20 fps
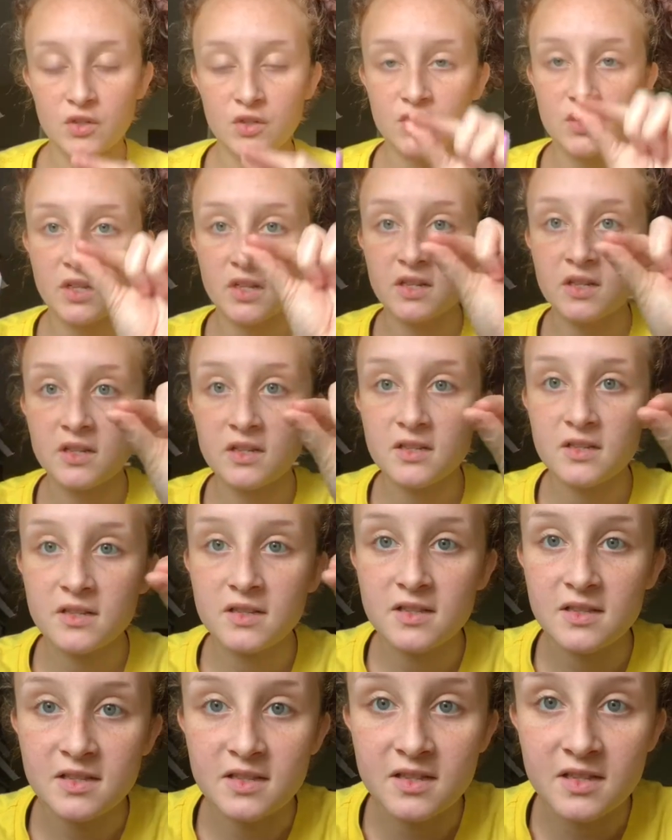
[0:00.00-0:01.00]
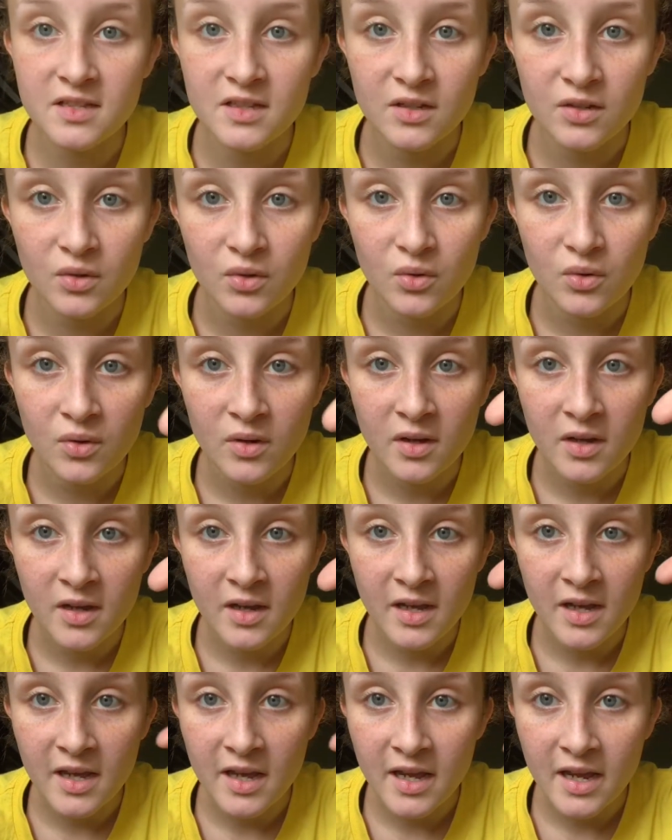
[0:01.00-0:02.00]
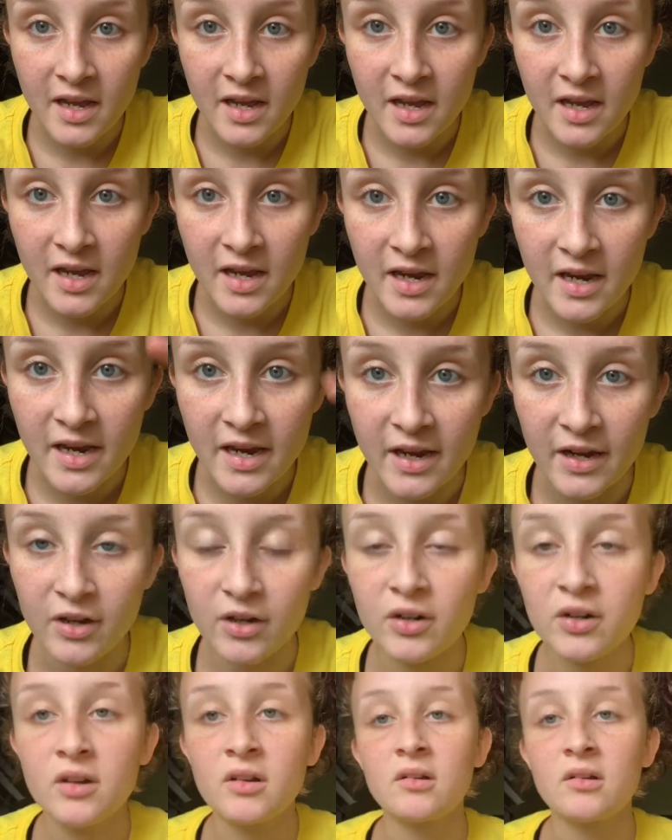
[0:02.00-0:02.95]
There's like still hair.